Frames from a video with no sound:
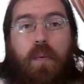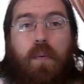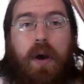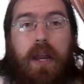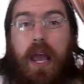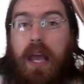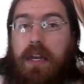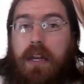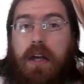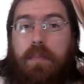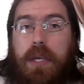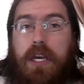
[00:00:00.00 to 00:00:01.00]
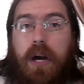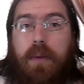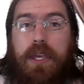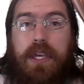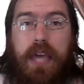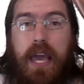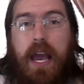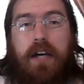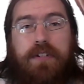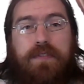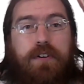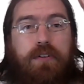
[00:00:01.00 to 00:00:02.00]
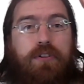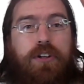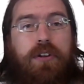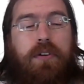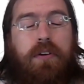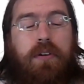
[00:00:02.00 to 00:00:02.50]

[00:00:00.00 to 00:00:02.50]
on what ended up becoming Chaos Fusion.